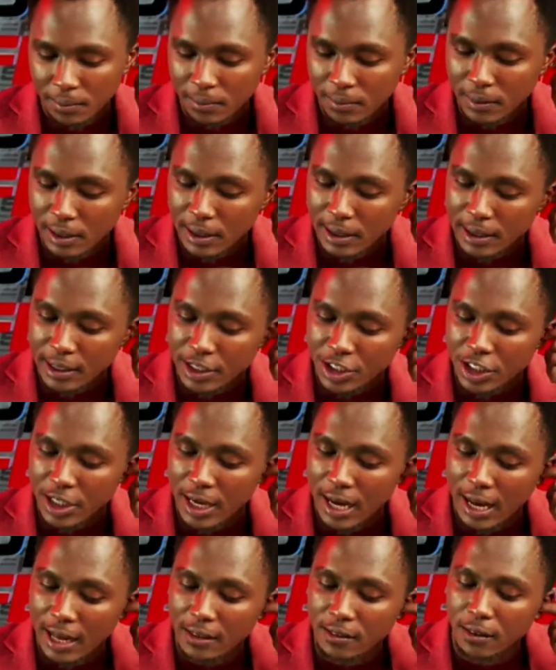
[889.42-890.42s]
Ngirishi
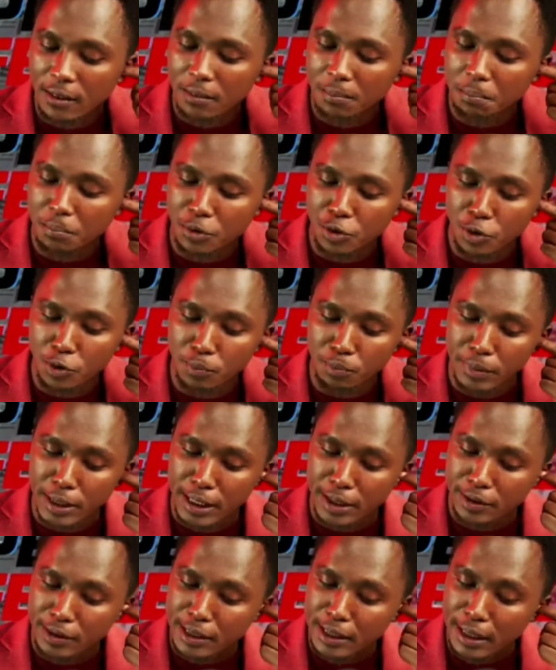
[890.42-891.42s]
has a 2
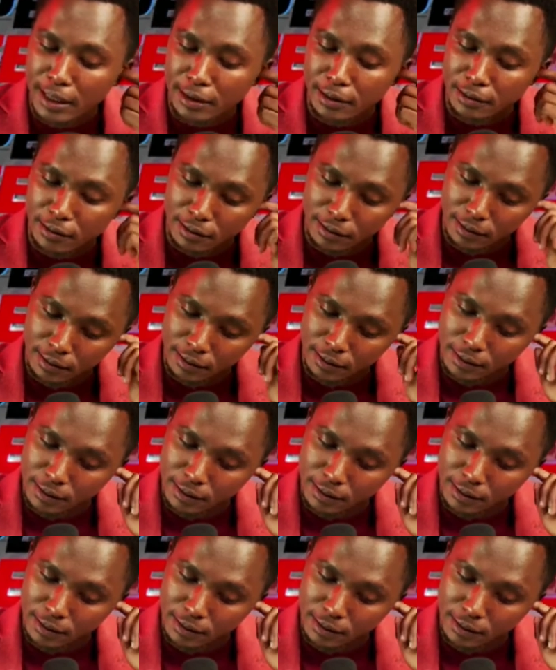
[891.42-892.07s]
million shillings